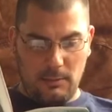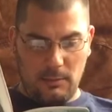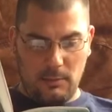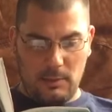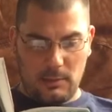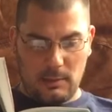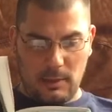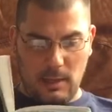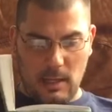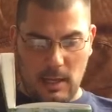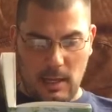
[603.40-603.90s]
through the
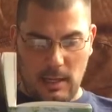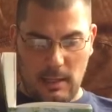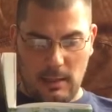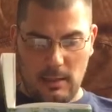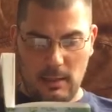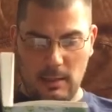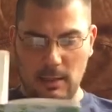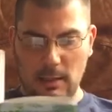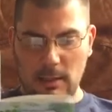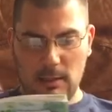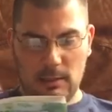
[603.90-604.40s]
sky.
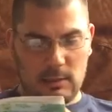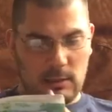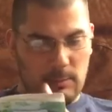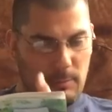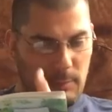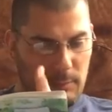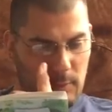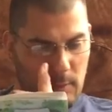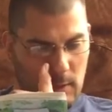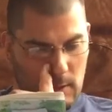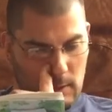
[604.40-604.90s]
Simple
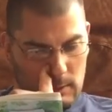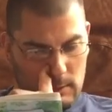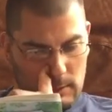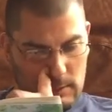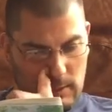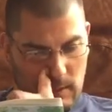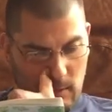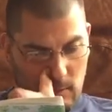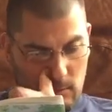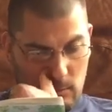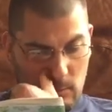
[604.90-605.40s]
things
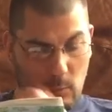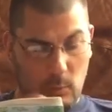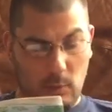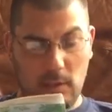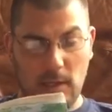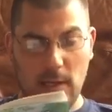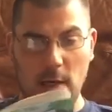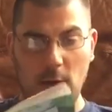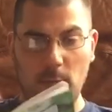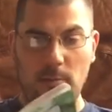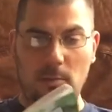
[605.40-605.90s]
that
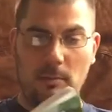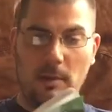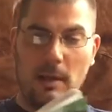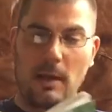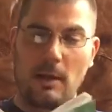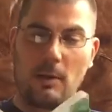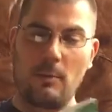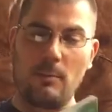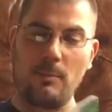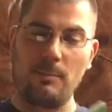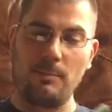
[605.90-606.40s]
wouldn't help him
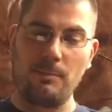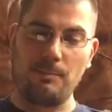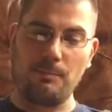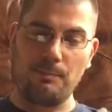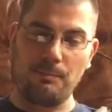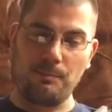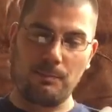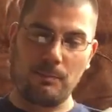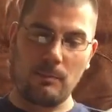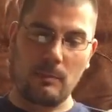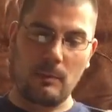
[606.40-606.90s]
now.
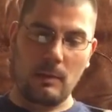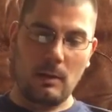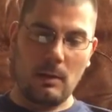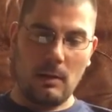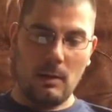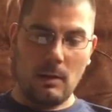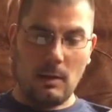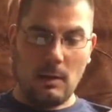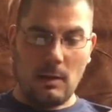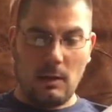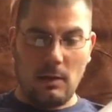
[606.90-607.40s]

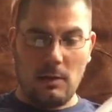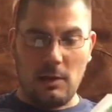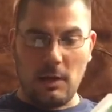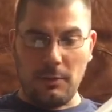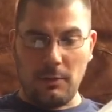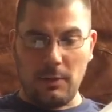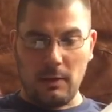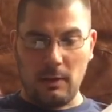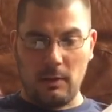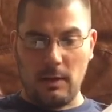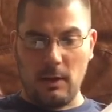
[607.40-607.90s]

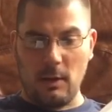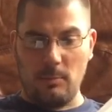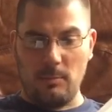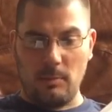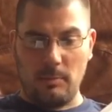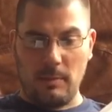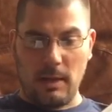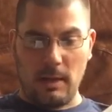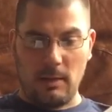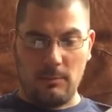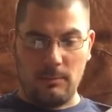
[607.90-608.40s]
Nothing could help him
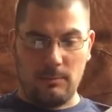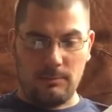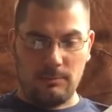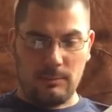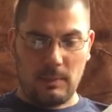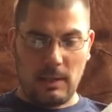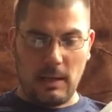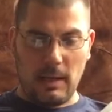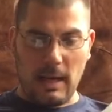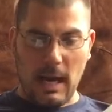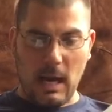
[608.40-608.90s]
now.
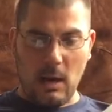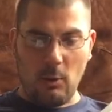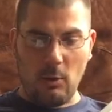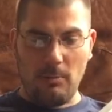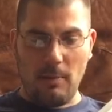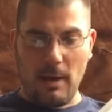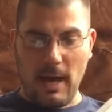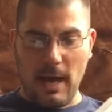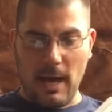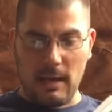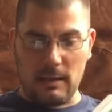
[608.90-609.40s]
An hour
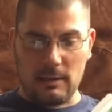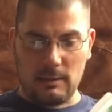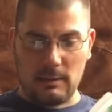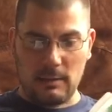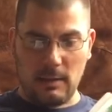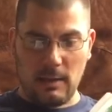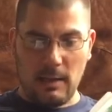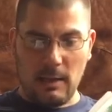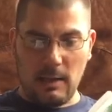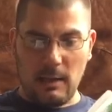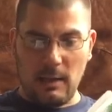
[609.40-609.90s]
passed.
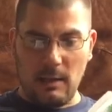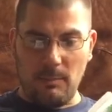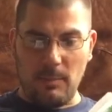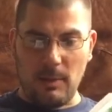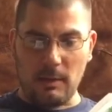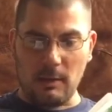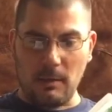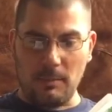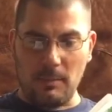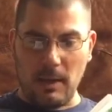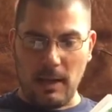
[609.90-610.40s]
He
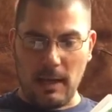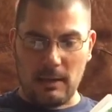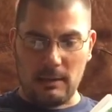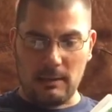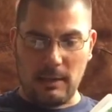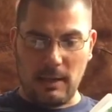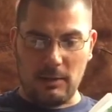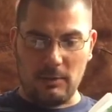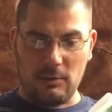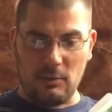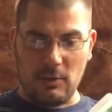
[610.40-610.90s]
picked up the
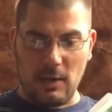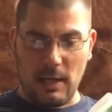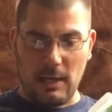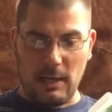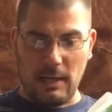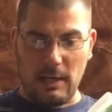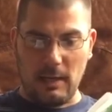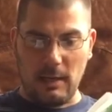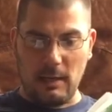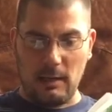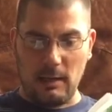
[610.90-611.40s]
headset and tried
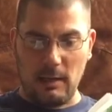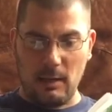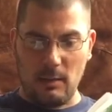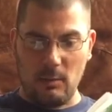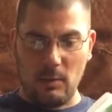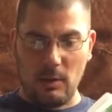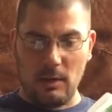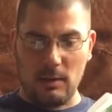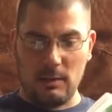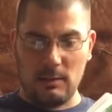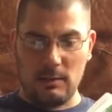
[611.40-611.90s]
again. It
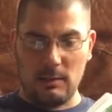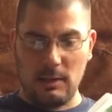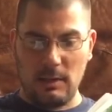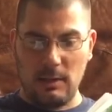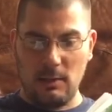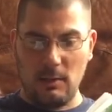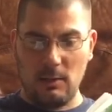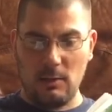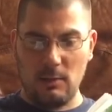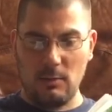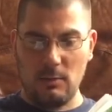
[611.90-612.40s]
was, he
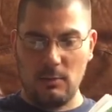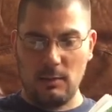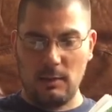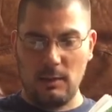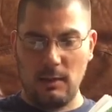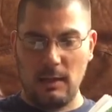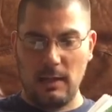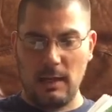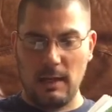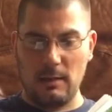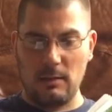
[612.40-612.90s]
knew, in
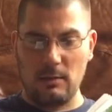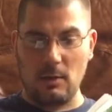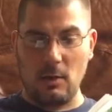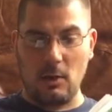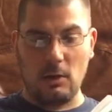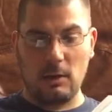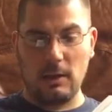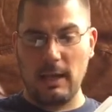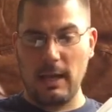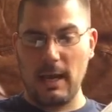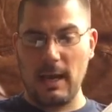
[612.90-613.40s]
the end, all
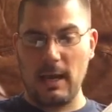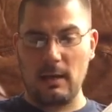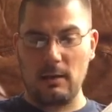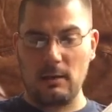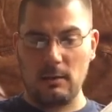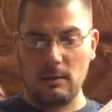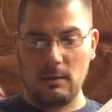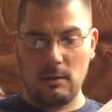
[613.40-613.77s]
he had.